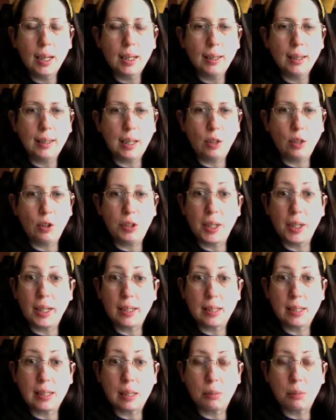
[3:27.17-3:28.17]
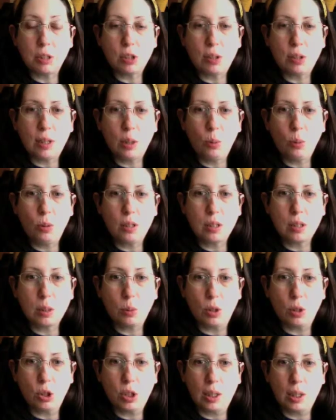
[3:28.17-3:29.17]
The other thing I just demonstrated was
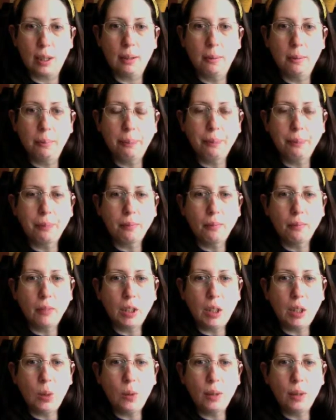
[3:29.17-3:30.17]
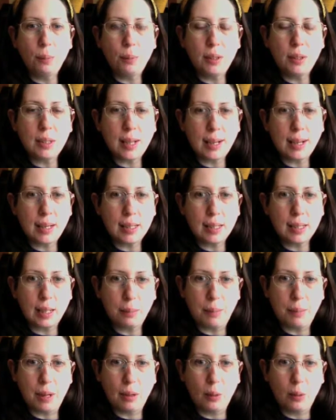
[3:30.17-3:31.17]
swishing. You want to pretend it's like
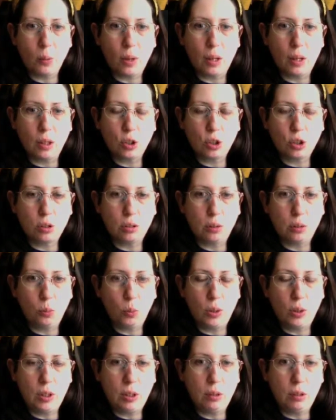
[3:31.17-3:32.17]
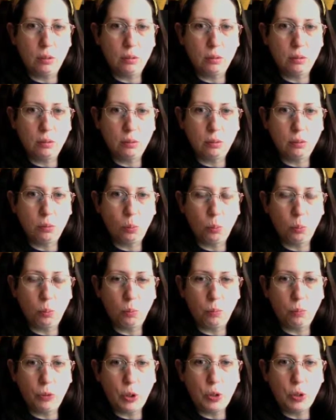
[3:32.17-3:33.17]
mouthwash when you're
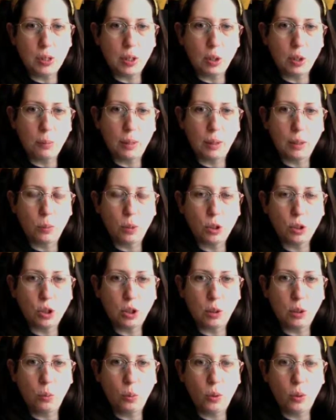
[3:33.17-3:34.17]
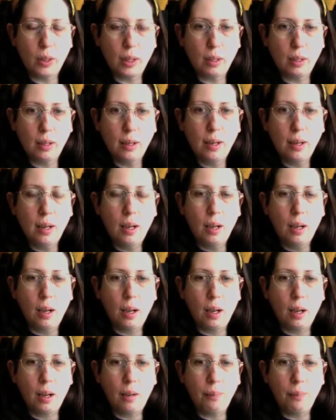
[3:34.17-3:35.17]
using your mouthwash in the morning.
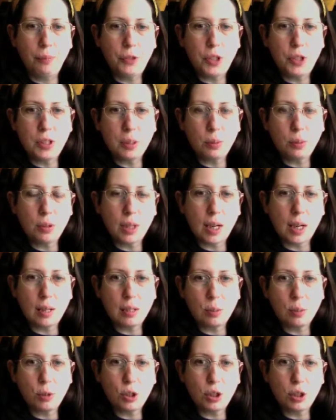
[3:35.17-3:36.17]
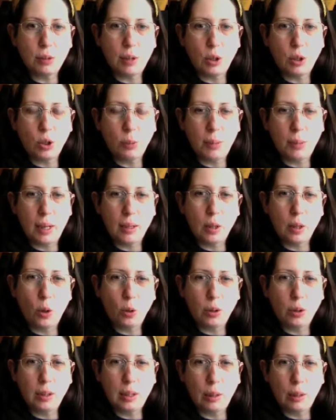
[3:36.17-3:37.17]
Just kind of swish it around your mouth,
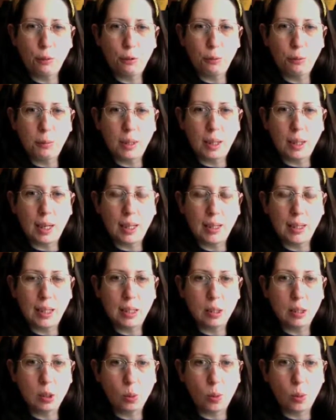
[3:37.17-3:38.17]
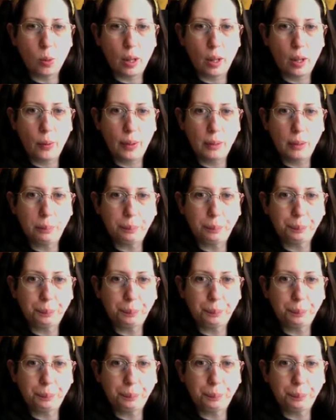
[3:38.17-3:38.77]
hold it there for a minute, and then swallow it.